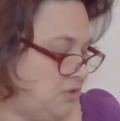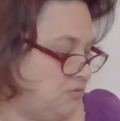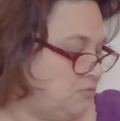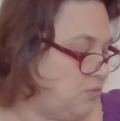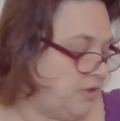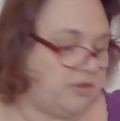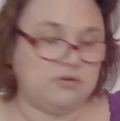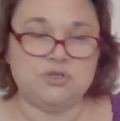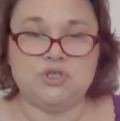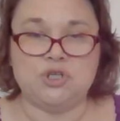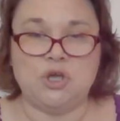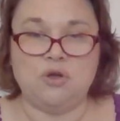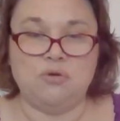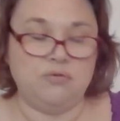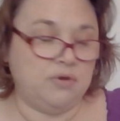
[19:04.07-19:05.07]
the, what they're
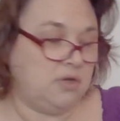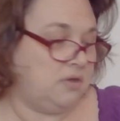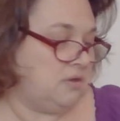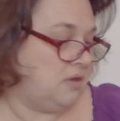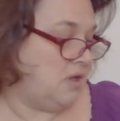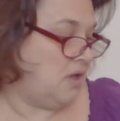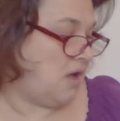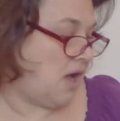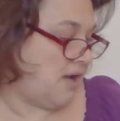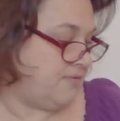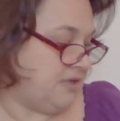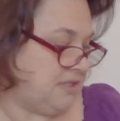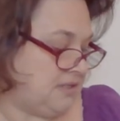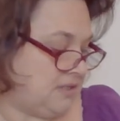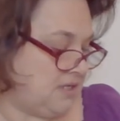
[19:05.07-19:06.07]
shown,
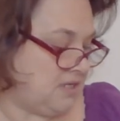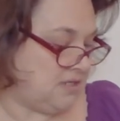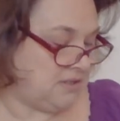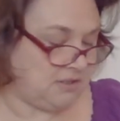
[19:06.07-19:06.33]
obviously.